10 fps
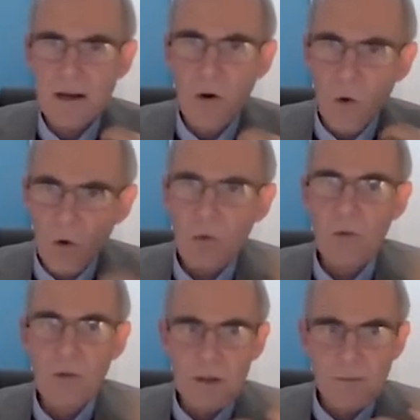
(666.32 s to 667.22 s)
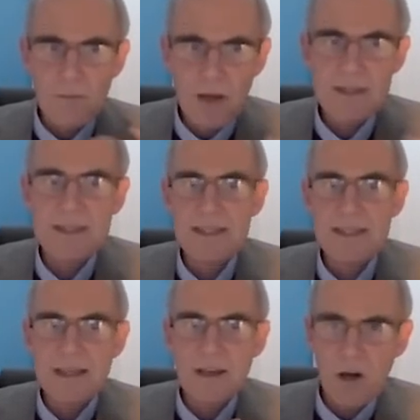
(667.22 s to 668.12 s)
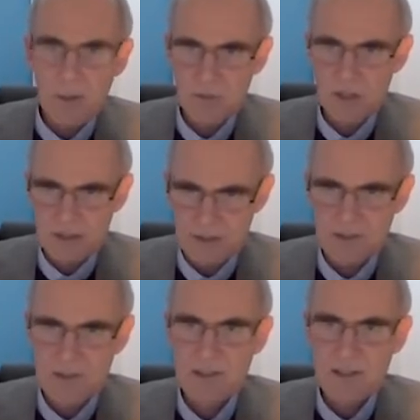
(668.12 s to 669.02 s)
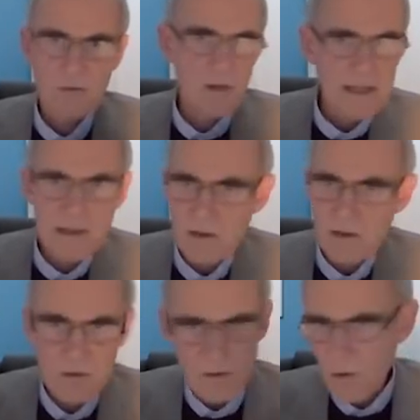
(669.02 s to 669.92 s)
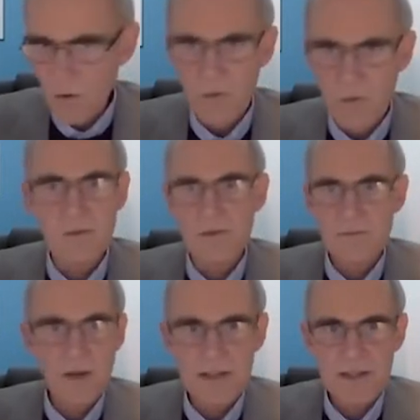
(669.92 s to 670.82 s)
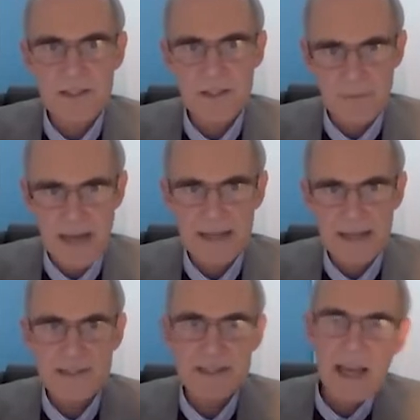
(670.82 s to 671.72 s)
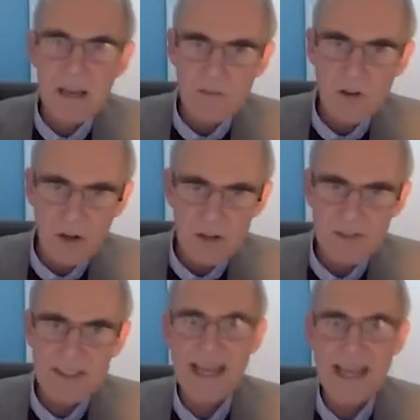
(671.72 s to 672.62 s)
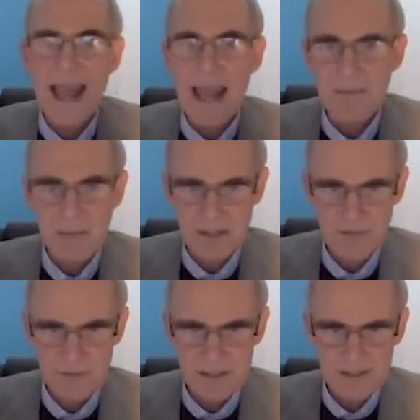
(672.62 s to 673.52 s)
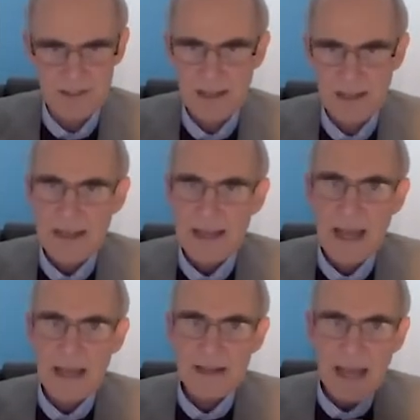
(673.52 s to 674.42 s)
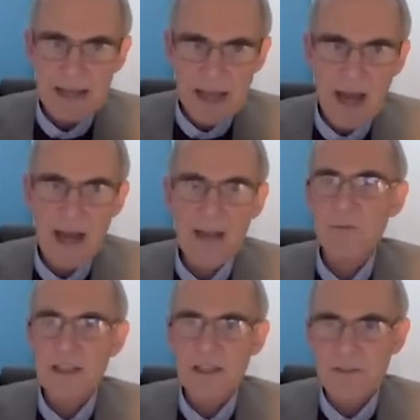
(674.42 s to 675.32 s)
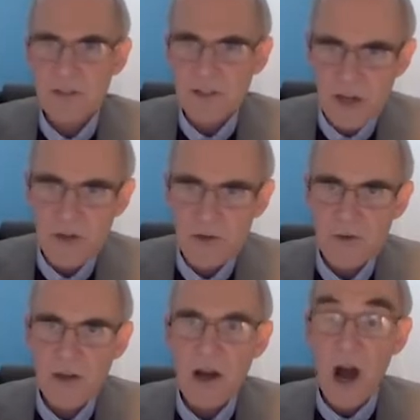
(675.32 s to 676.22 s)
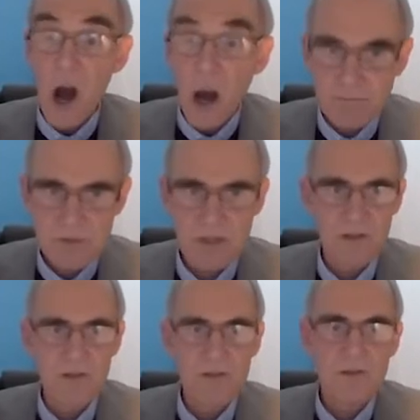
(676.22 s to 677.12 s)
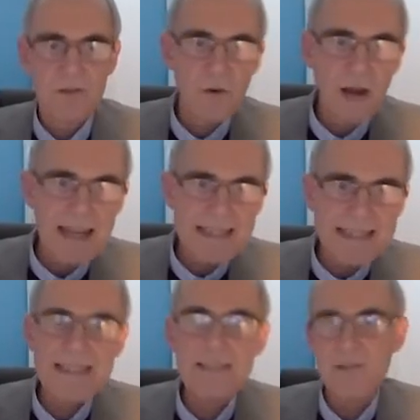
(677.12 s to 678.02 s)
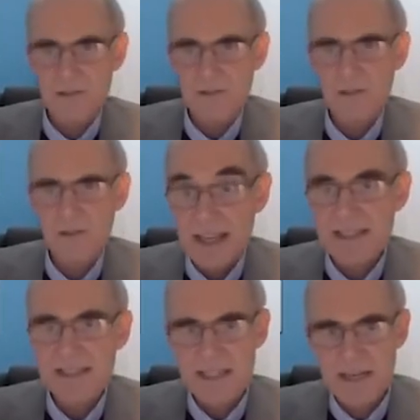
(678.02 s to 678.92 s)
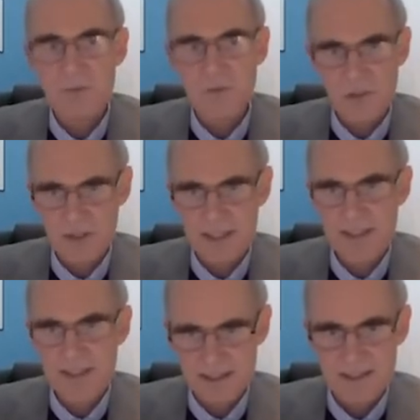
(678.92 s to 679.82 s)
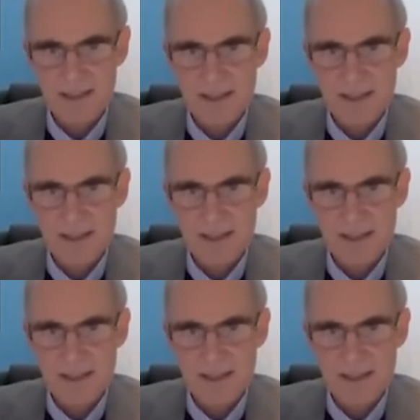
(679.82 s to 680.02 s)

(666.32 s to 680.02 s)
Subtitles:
all policy options in all policy domains have costs and benefits, and arguably there are no optimal or ideal sort of intertemporal choices,